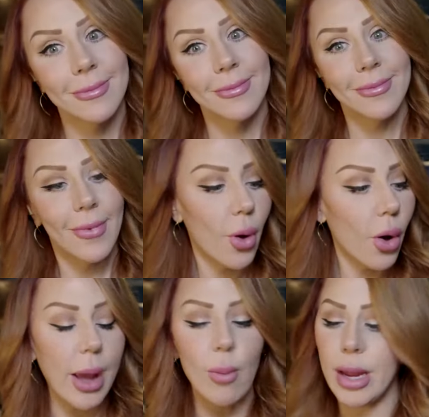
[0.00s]
Um,
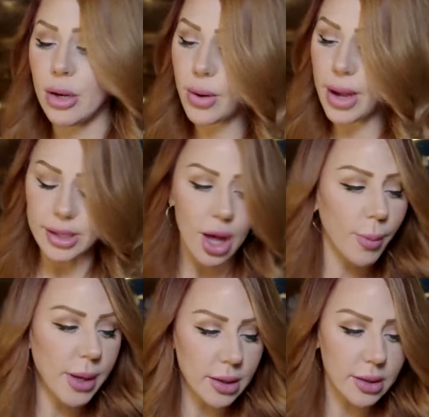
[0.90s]
okay, wait. Also, okay,
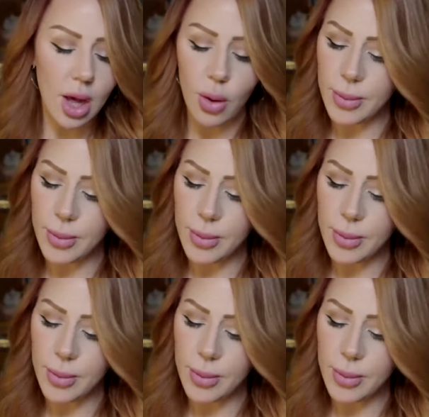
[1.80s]
tell me tell